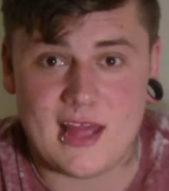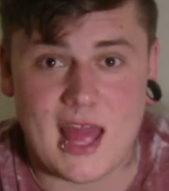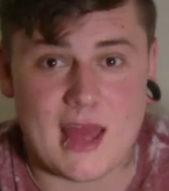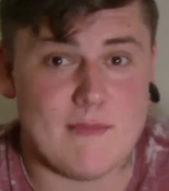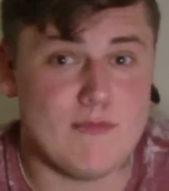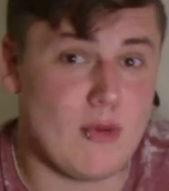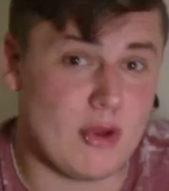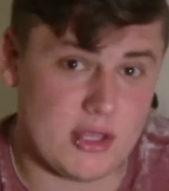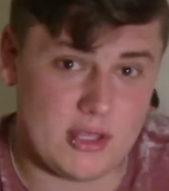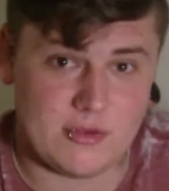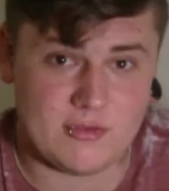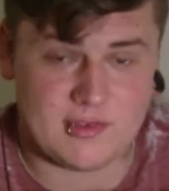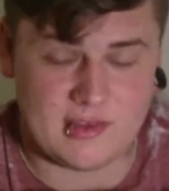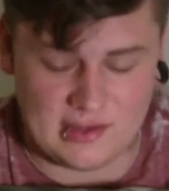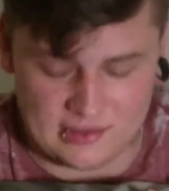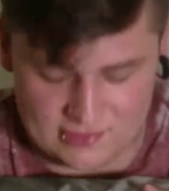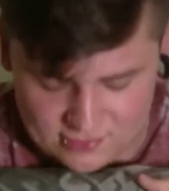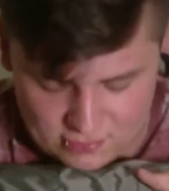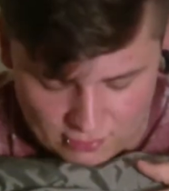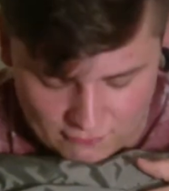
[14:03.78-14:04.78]
and my
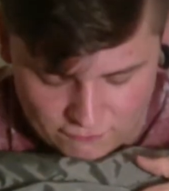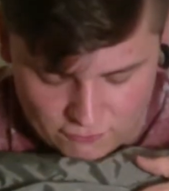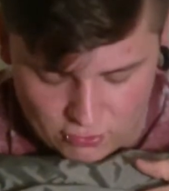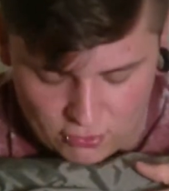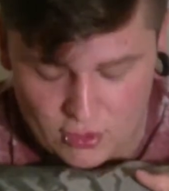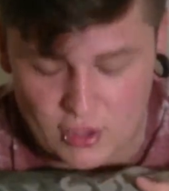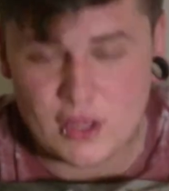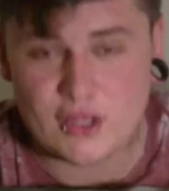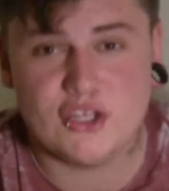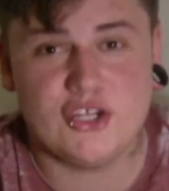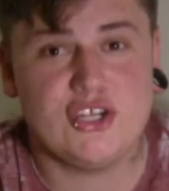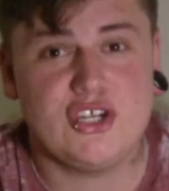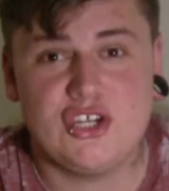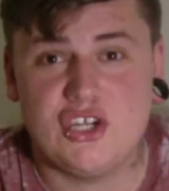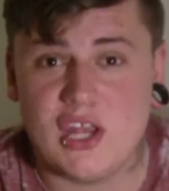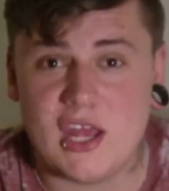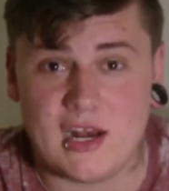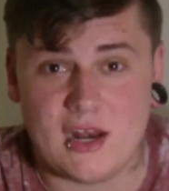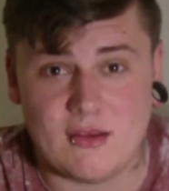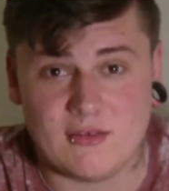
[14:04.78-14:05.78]
uses. So I've got
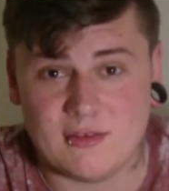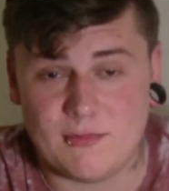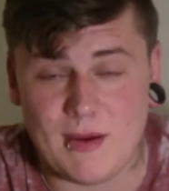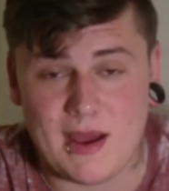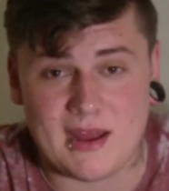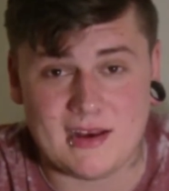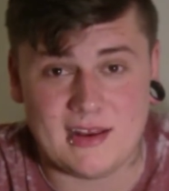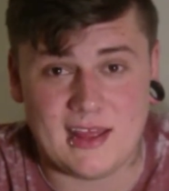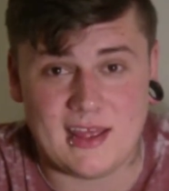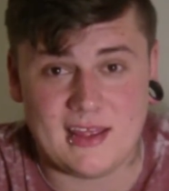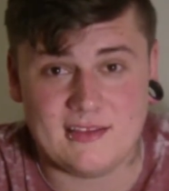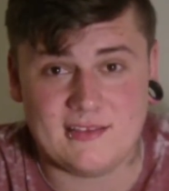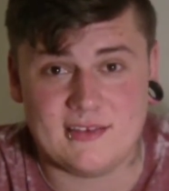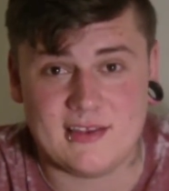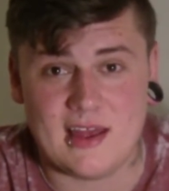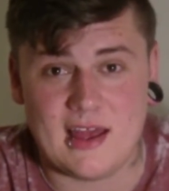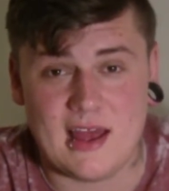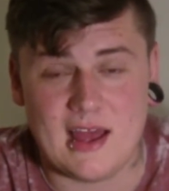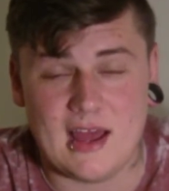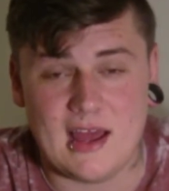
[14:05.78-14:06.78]
shitloads of
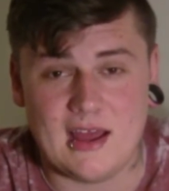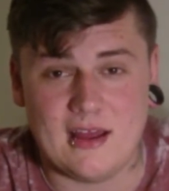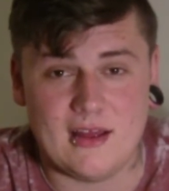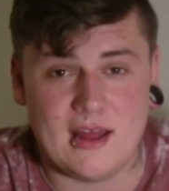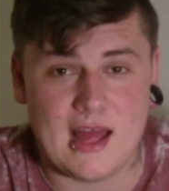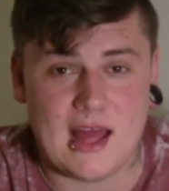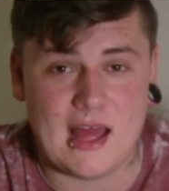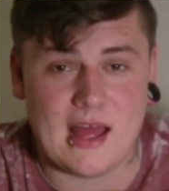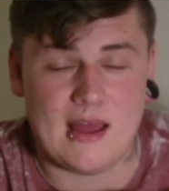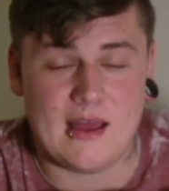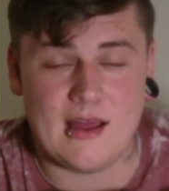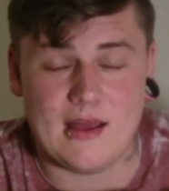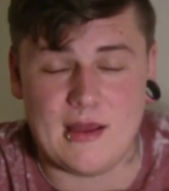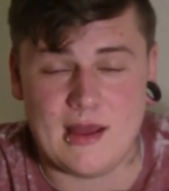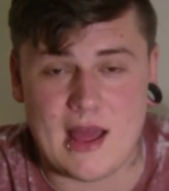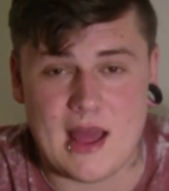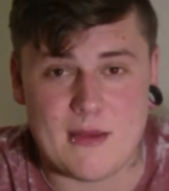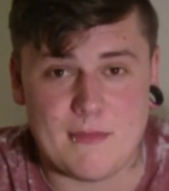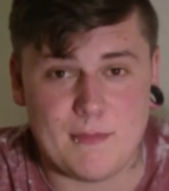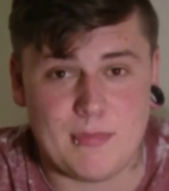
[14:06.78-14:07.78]
band-aids
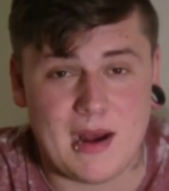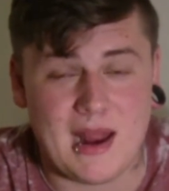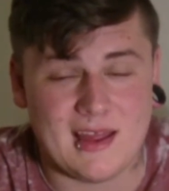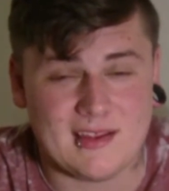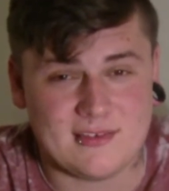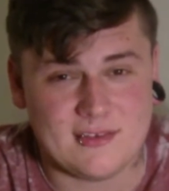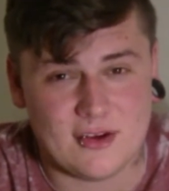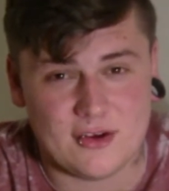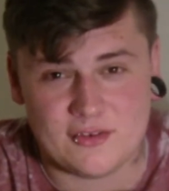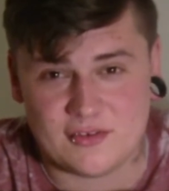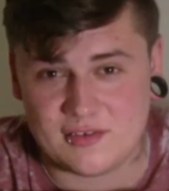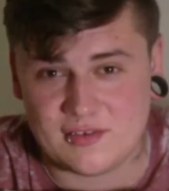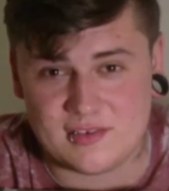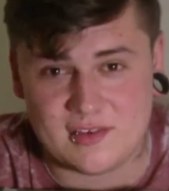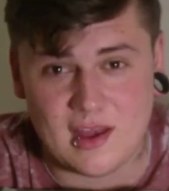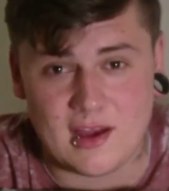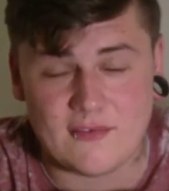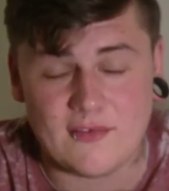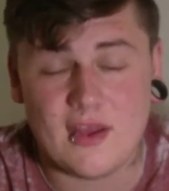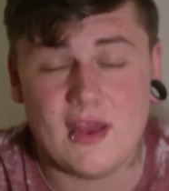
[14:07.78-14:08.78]
and plasters and
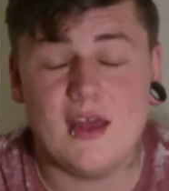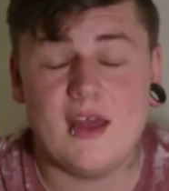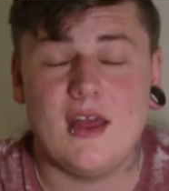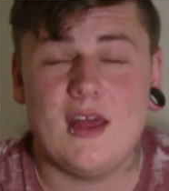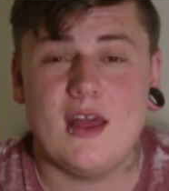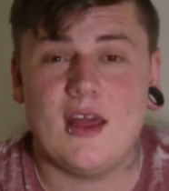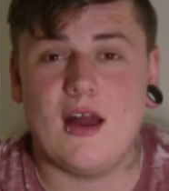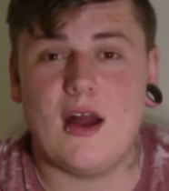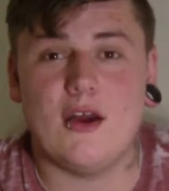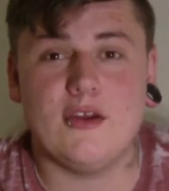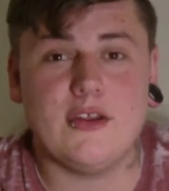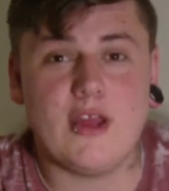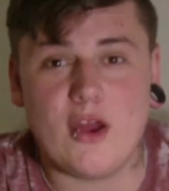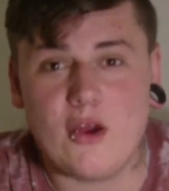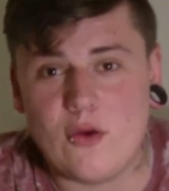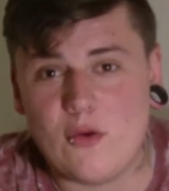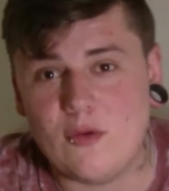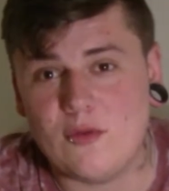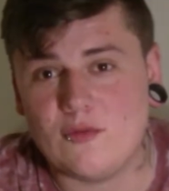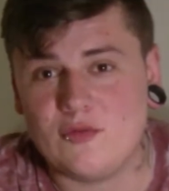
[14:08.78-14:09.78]
stuff. I
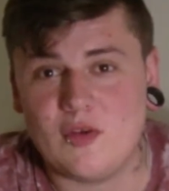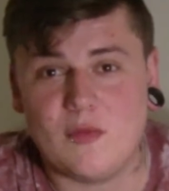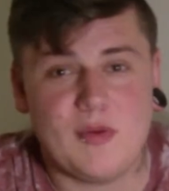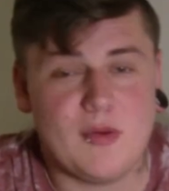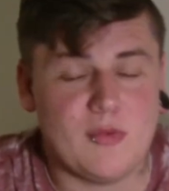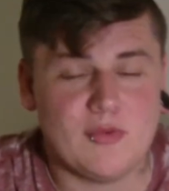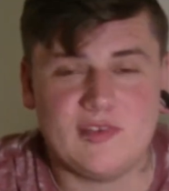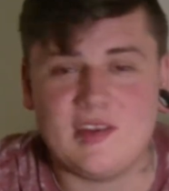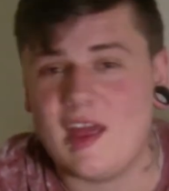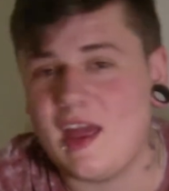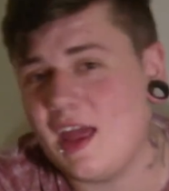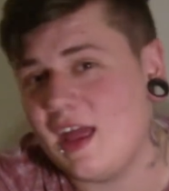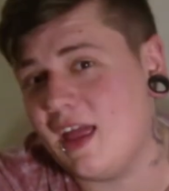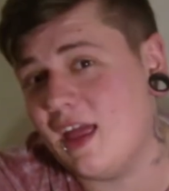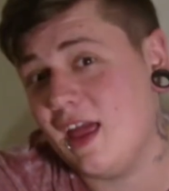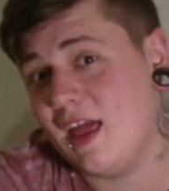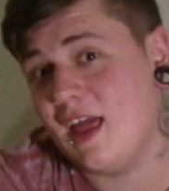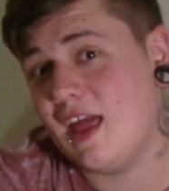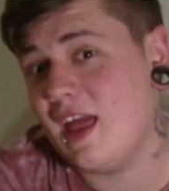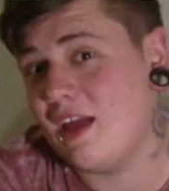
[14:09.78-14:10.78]
know some people
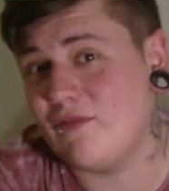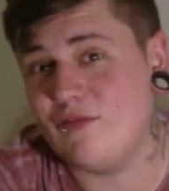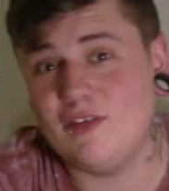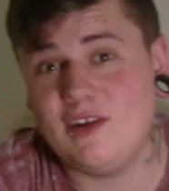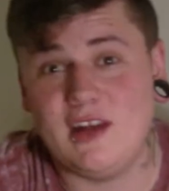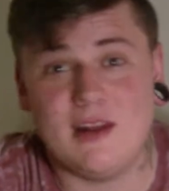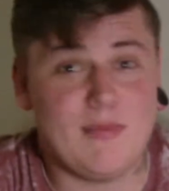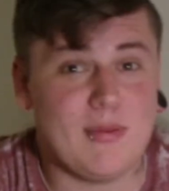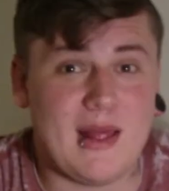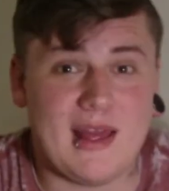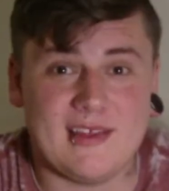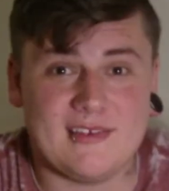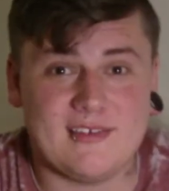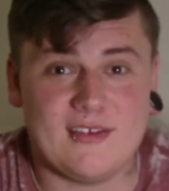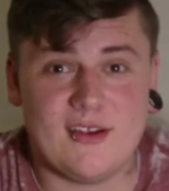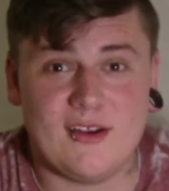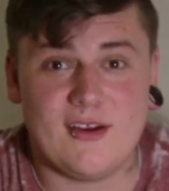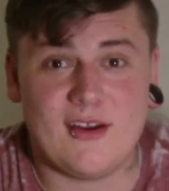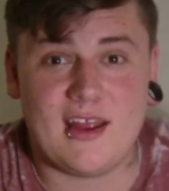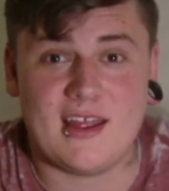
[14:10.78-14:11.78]
say if you need a
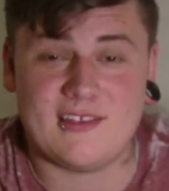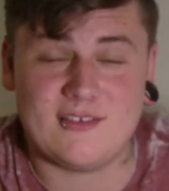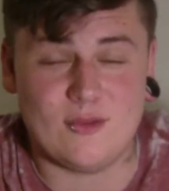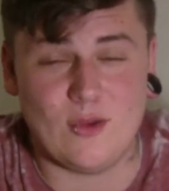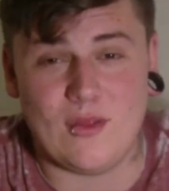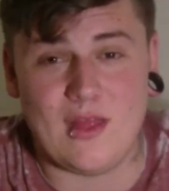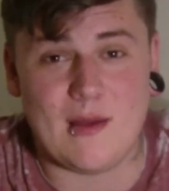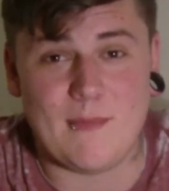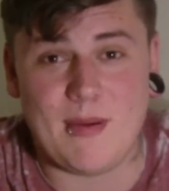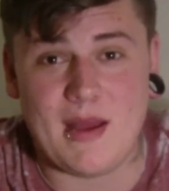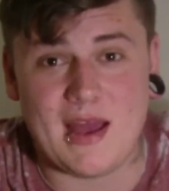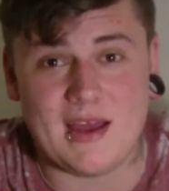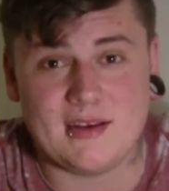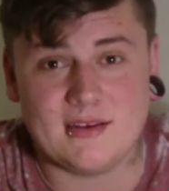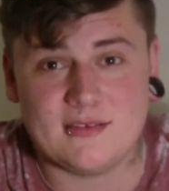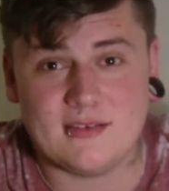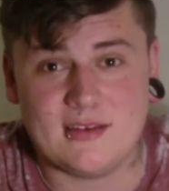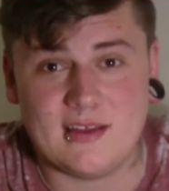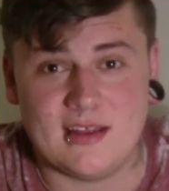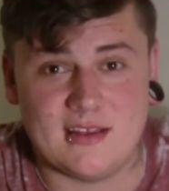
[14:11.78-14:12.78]
plaster, it's not that
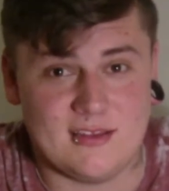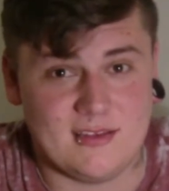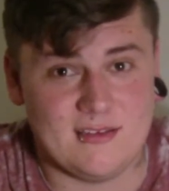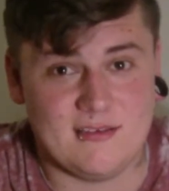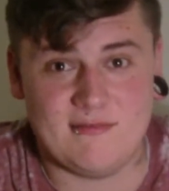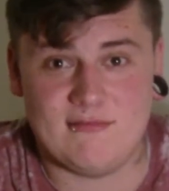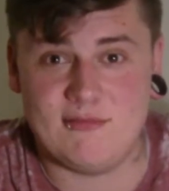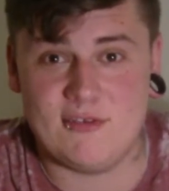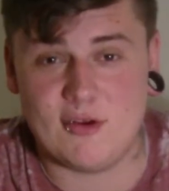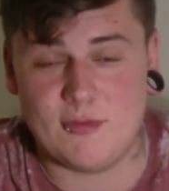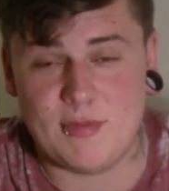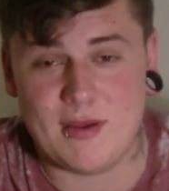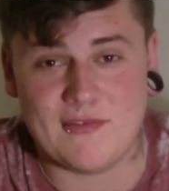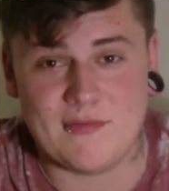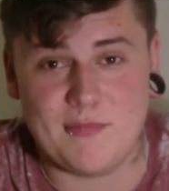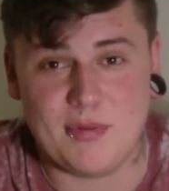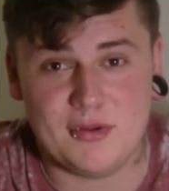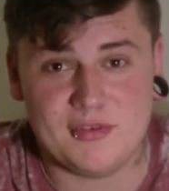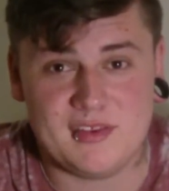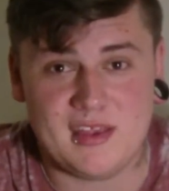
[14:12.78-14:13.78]
bad and you're a
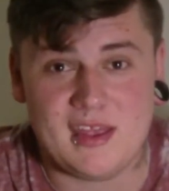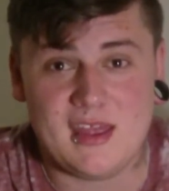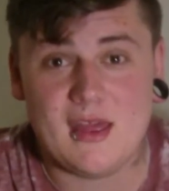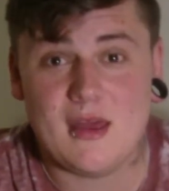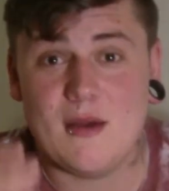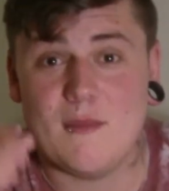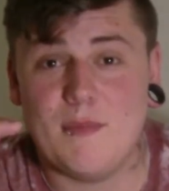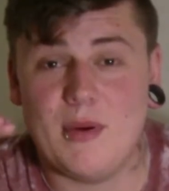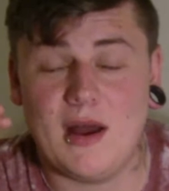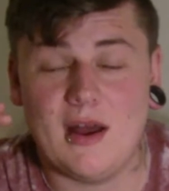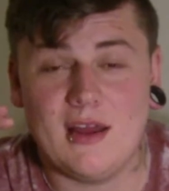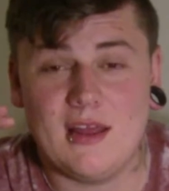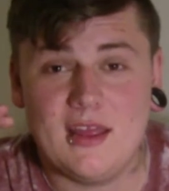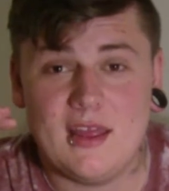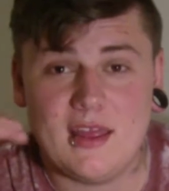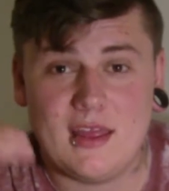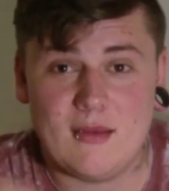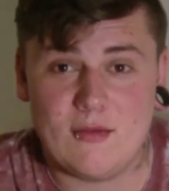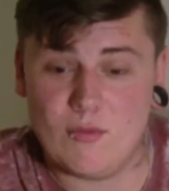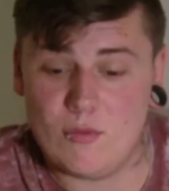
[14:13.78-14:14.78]
bit of a pussy, but
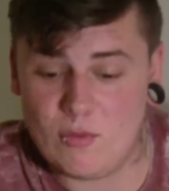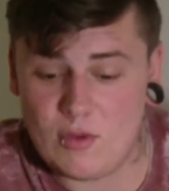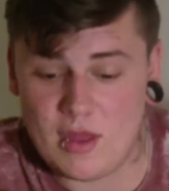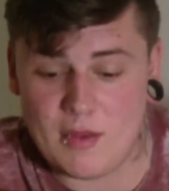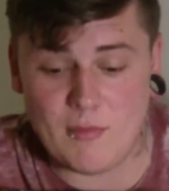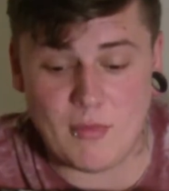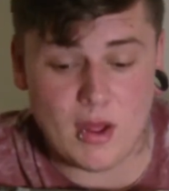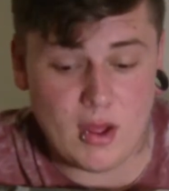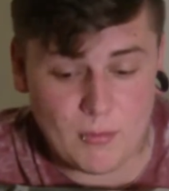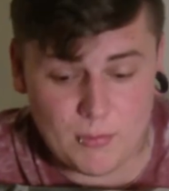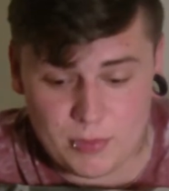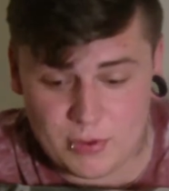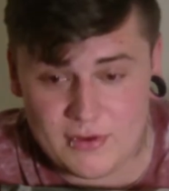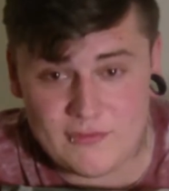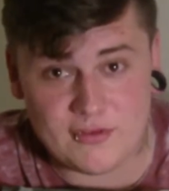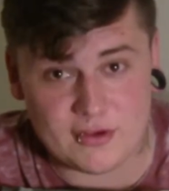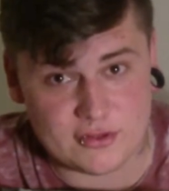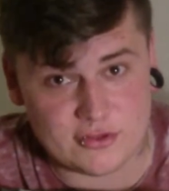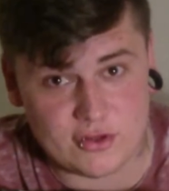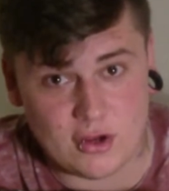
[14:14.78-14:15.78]
in my
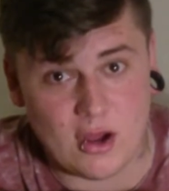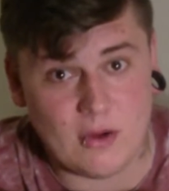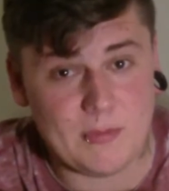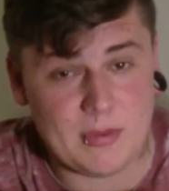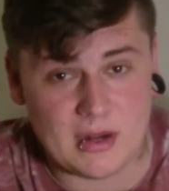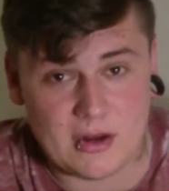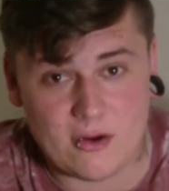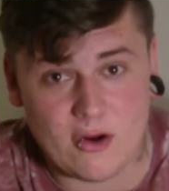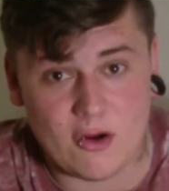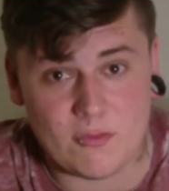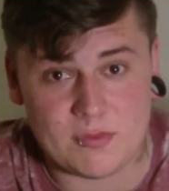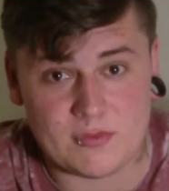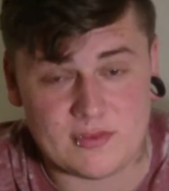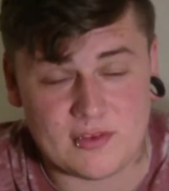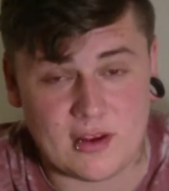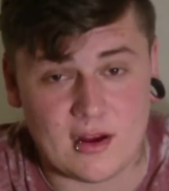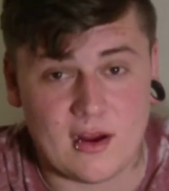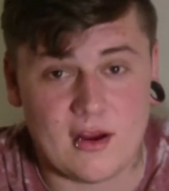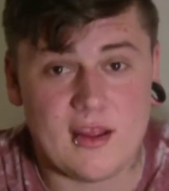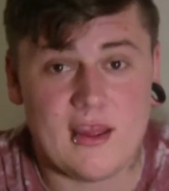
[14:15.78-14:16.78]
previous job, being a
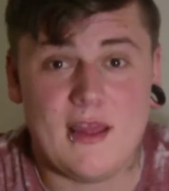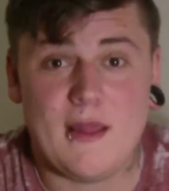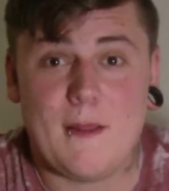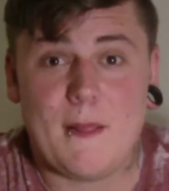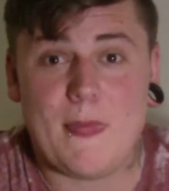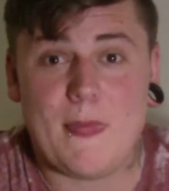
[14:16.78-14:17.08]
carpenter,